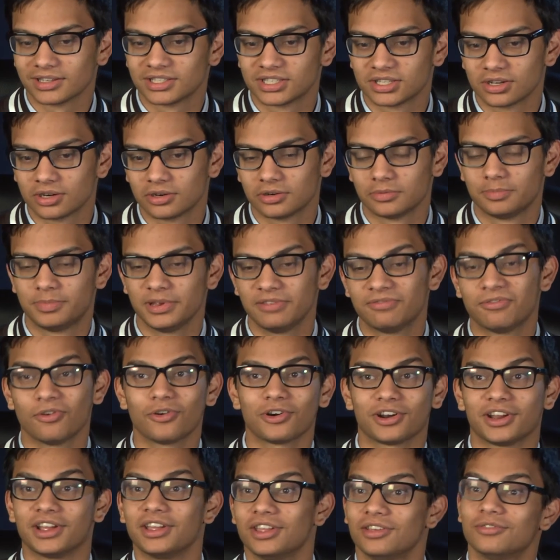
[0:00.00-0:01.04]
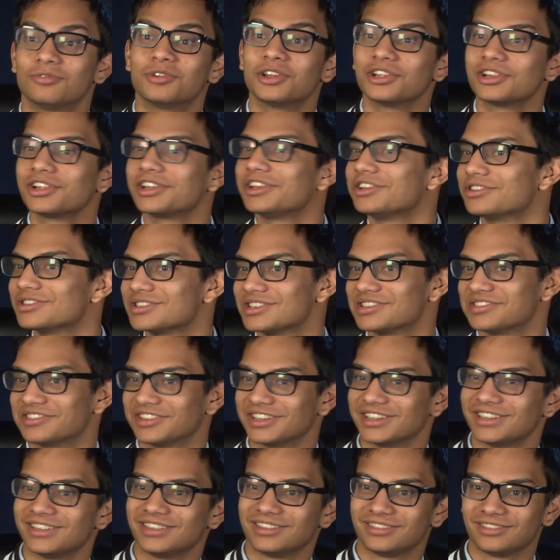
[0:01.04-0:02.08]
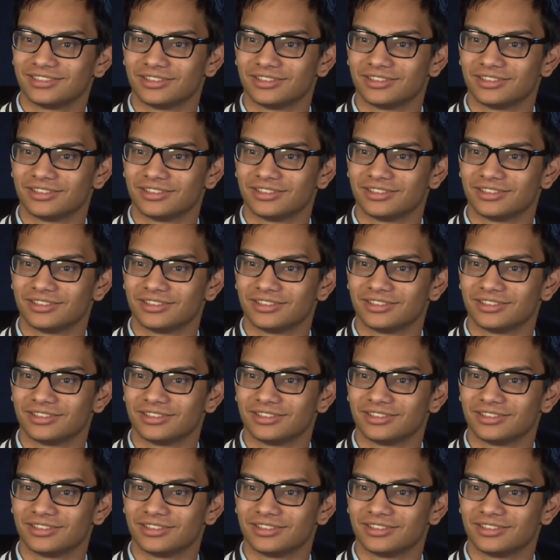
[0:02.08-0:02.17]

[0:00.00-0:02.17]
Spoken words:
So before it really used to be.